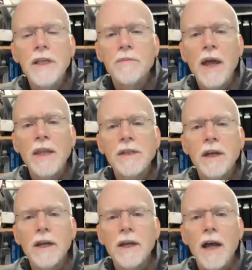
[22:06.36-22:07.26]
depends
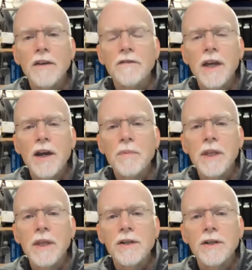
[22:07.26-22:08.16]
on the kind of therapy
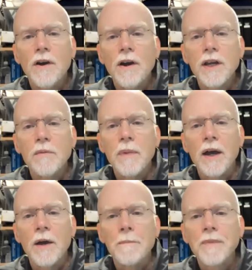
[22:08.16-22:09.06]
that you're talking
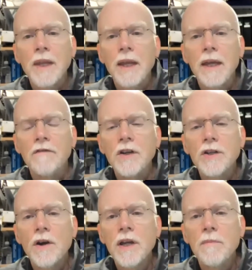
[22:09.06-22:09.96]
about. If you're
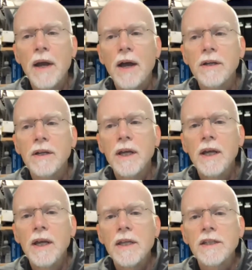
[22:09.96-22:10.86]
talking about
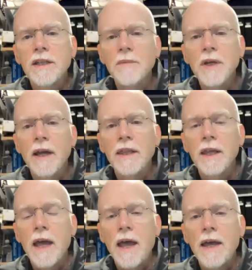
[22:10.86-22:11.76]
something like
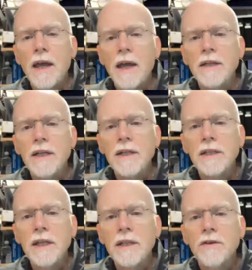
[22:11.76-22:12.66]
the
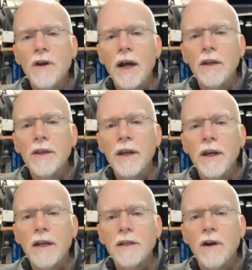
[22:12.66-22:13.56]
AADC trial that
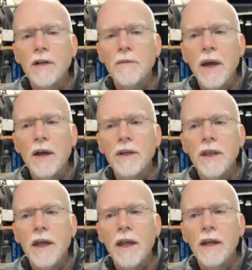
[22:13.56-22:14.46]
I talked about,
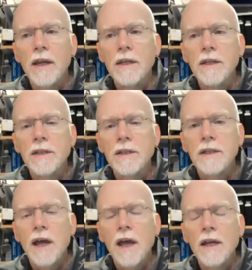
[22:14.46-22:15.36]
that is
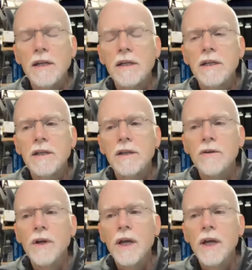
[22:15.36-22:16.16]
designed to